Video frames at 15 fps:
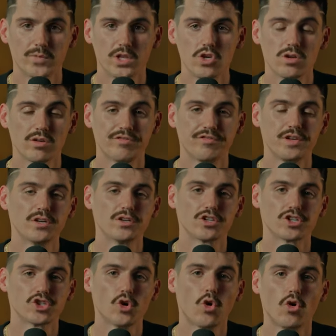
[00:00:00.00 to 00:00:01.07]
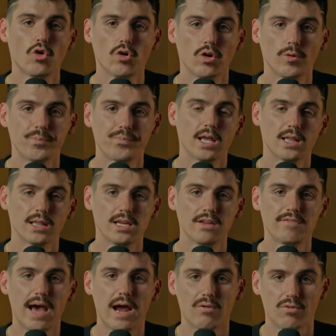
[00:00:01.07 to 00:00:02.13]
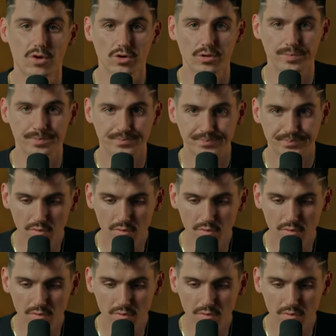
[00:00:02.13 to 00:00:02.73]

You could feel her soul leave that room.